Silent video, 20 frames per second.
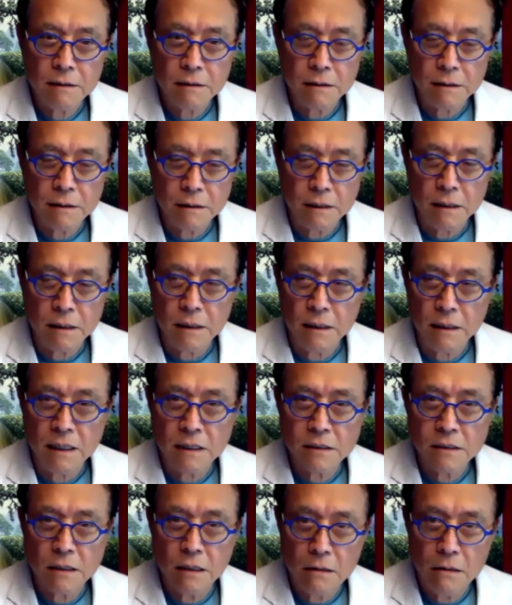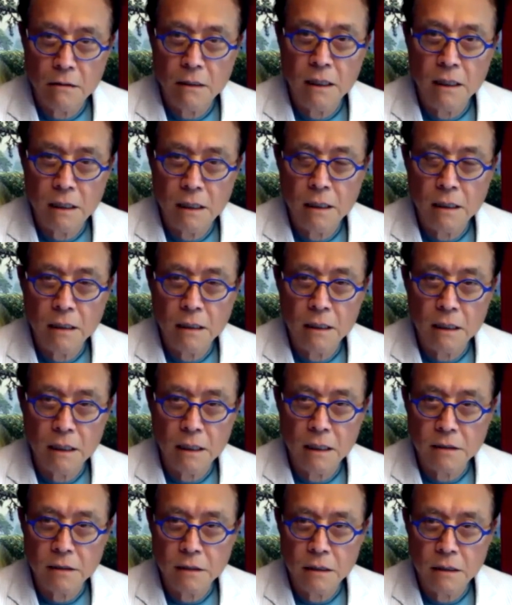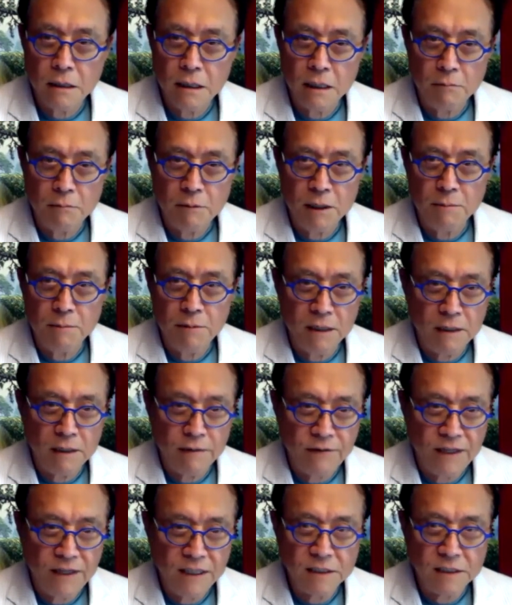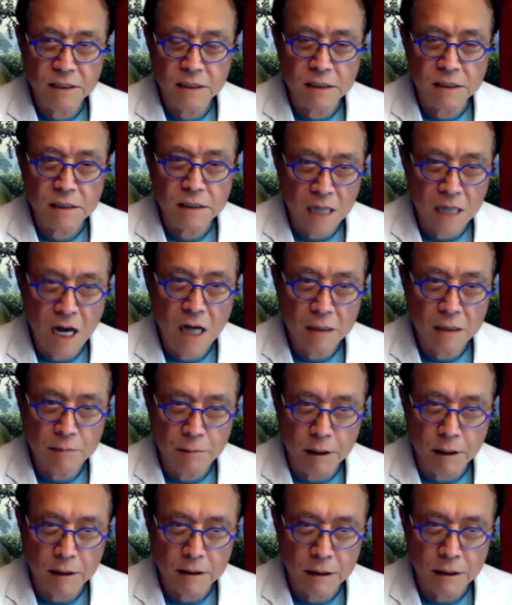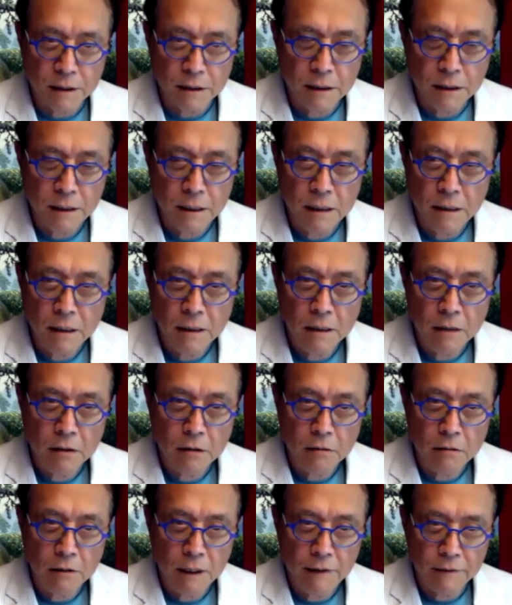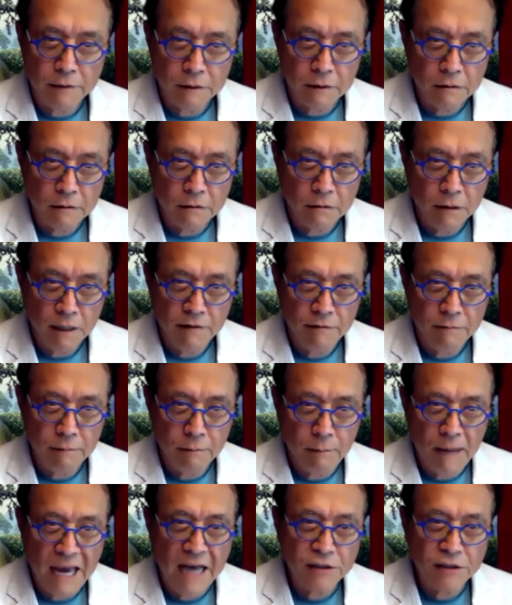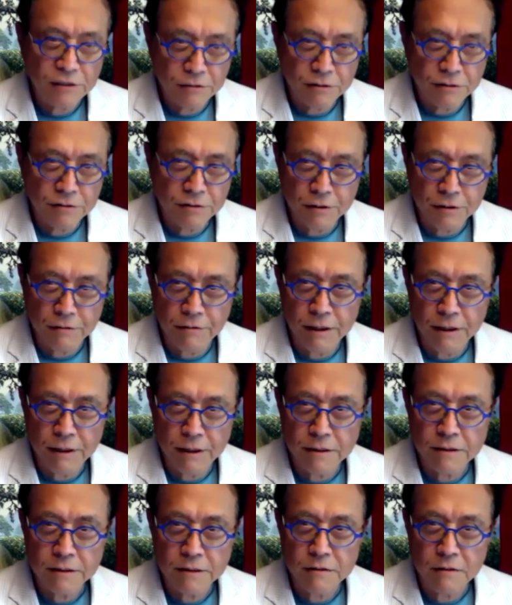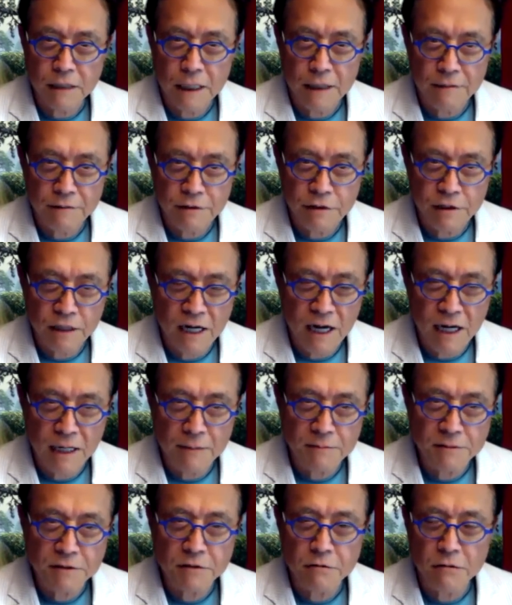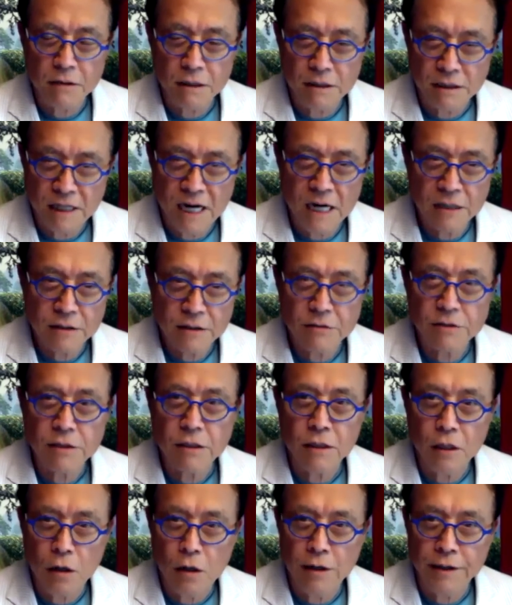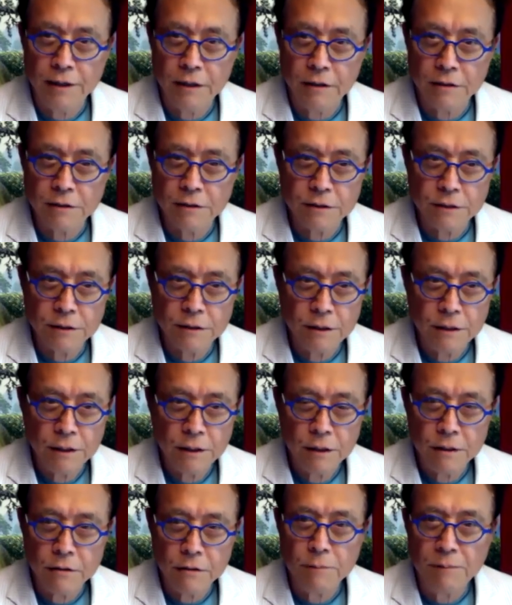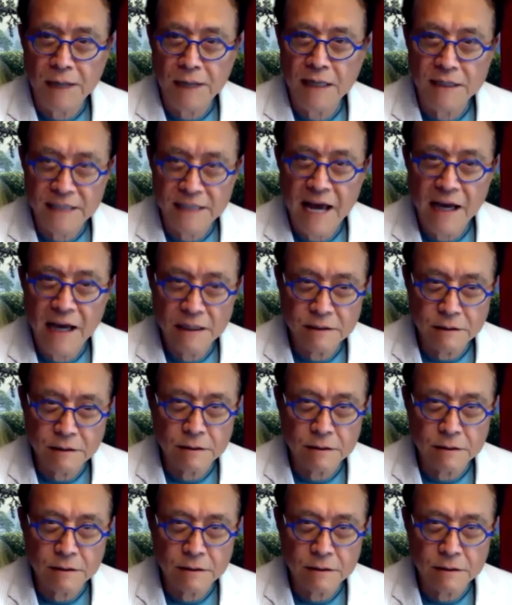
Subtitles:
It's only the people that invest in the stock market who have master's degrees, who have jobs, who are doctors and lawyers, who pay taxes.